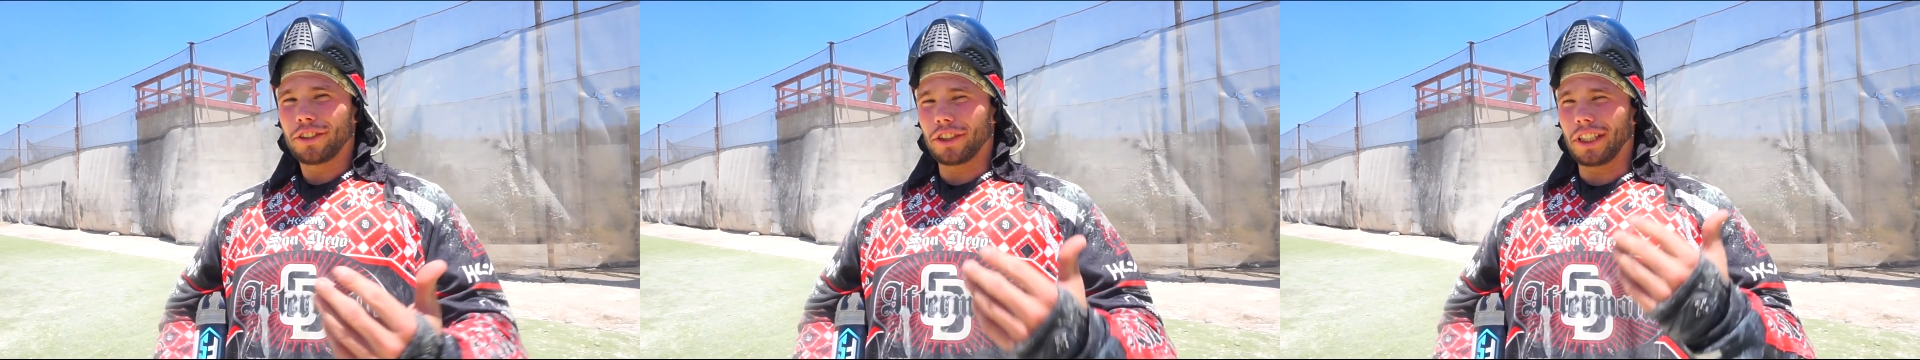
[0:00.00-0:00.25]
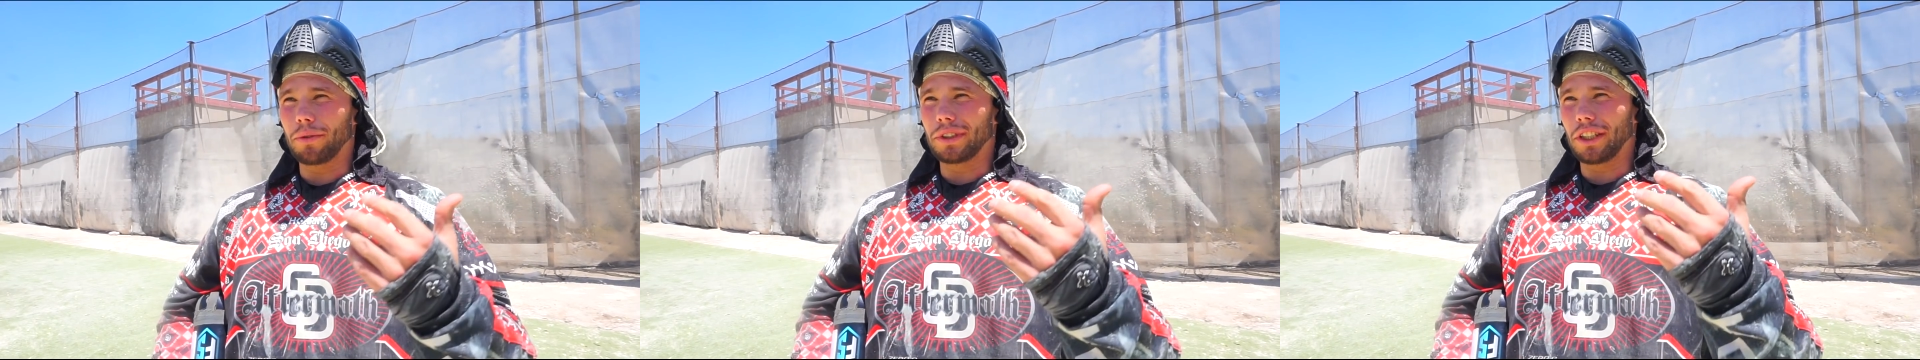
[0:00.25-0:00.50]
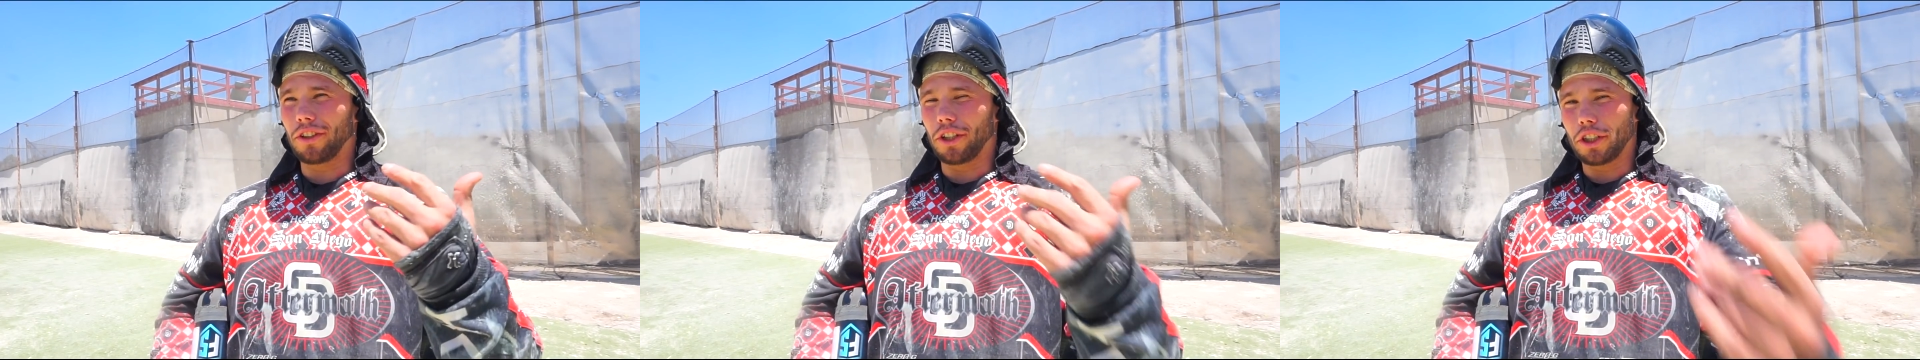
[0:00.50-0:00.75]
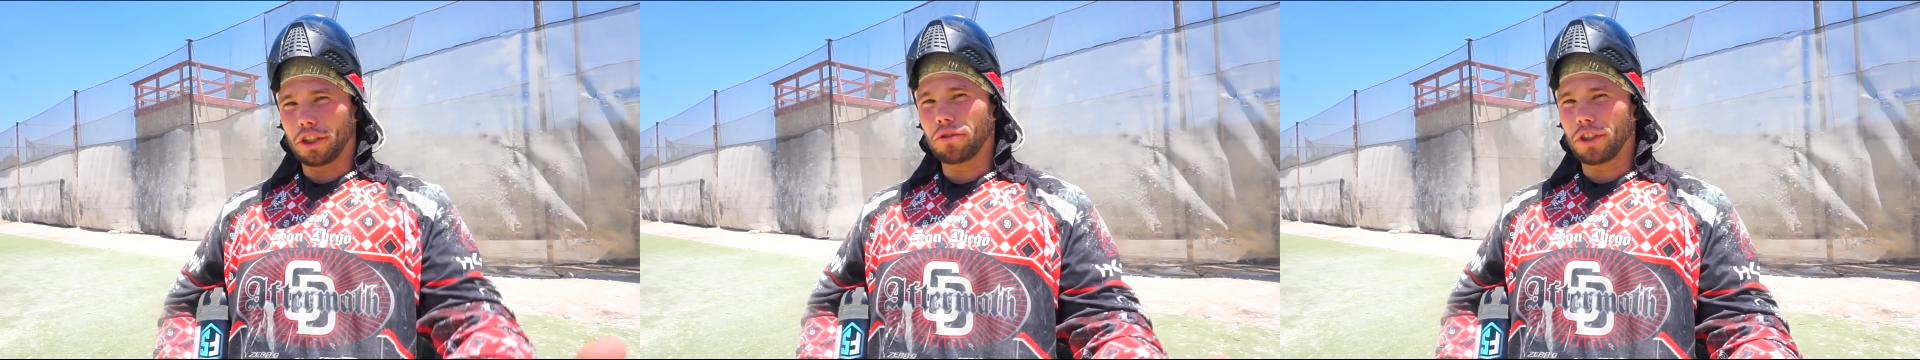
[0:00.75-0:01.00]
Just he was either
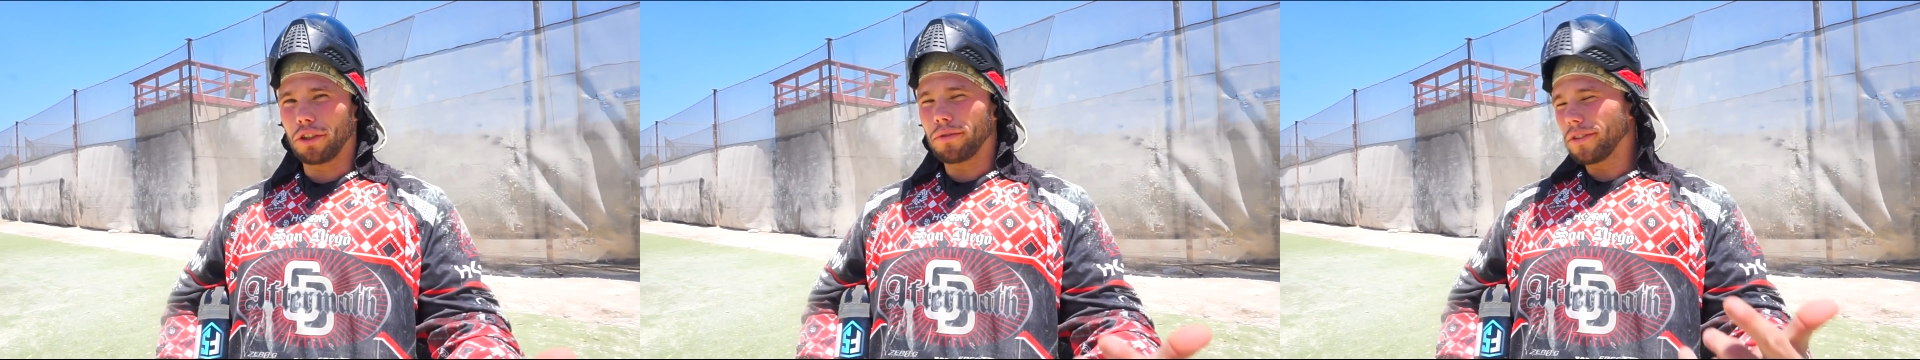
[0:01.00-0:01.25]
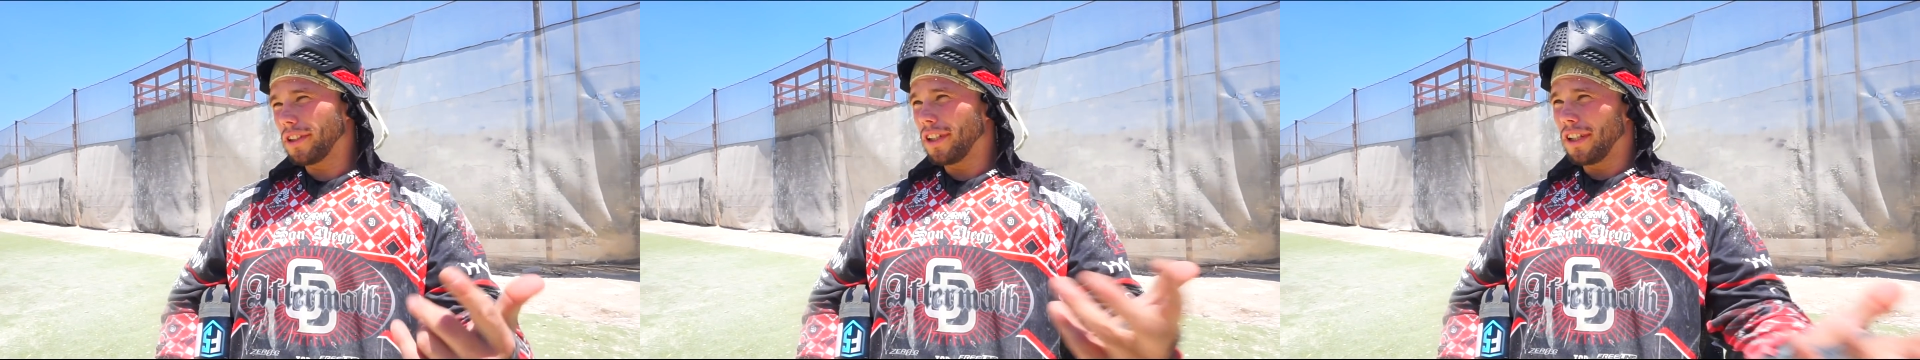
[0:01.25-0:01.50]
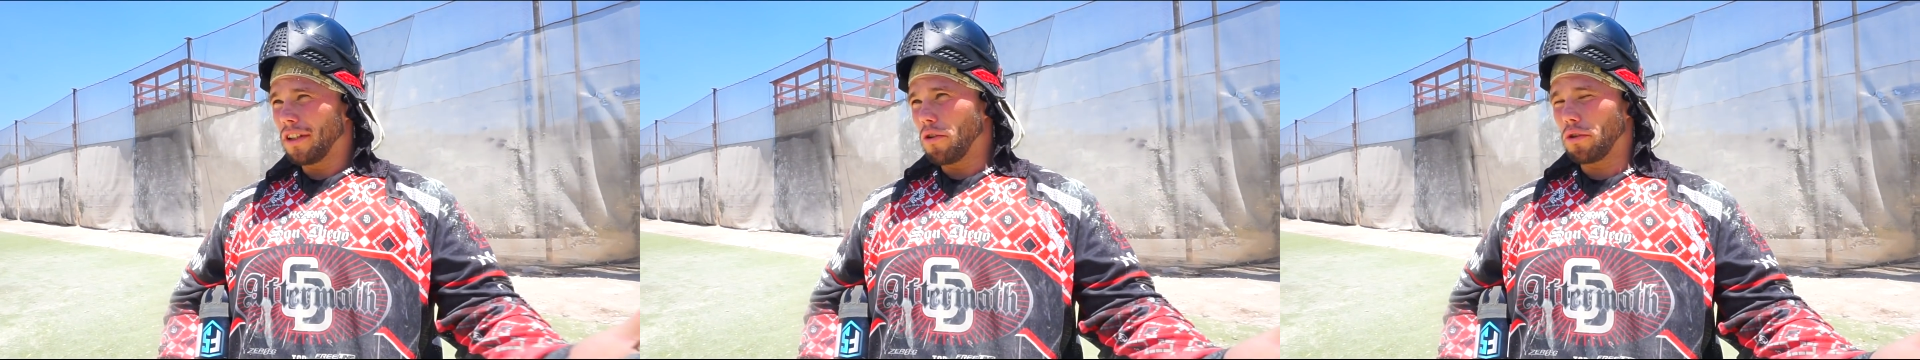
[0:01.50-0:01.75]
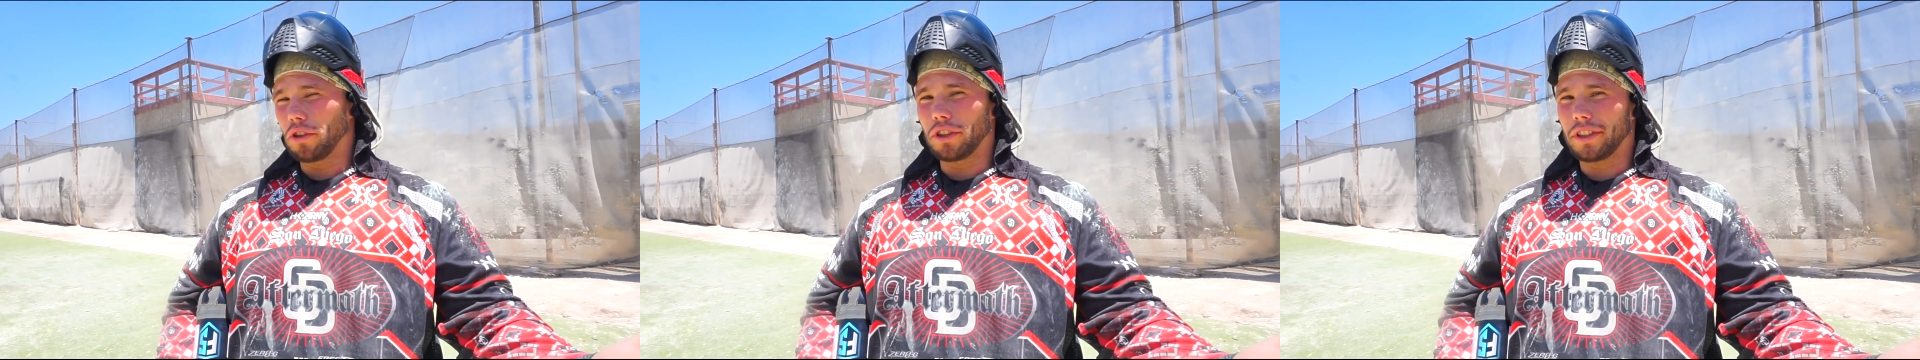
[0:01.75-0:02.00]
gonna shoot you
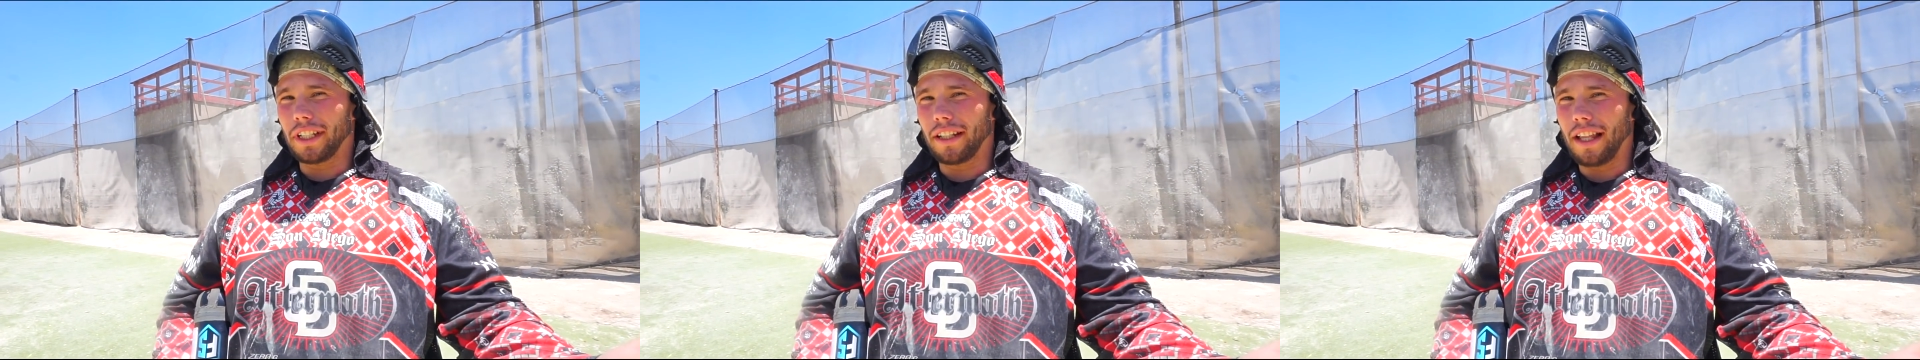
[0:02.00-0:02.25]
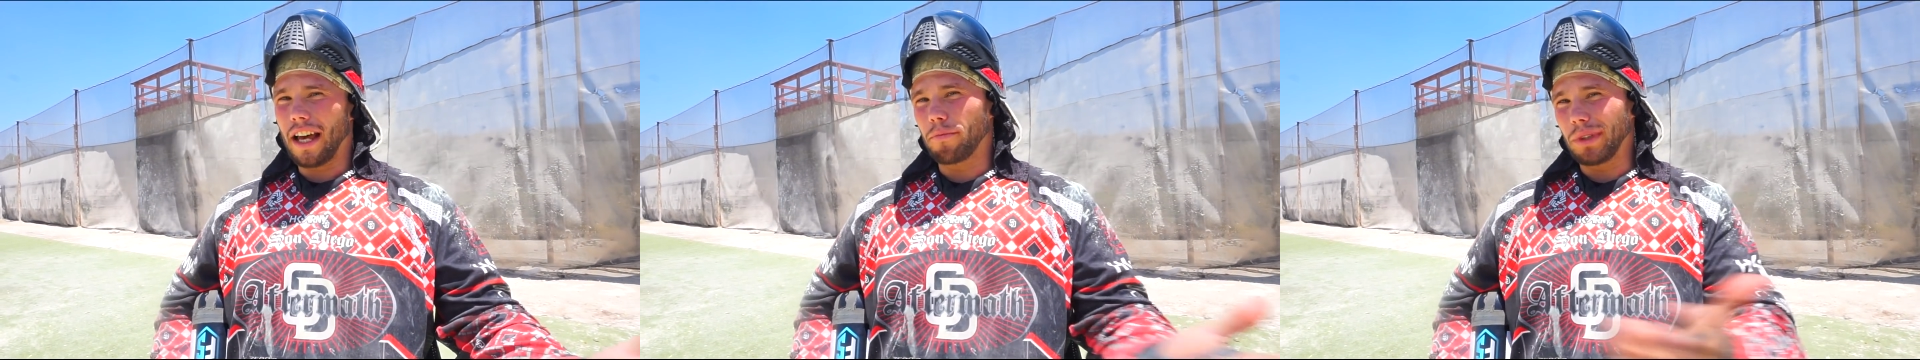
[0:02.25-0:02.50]
or you just stay alive.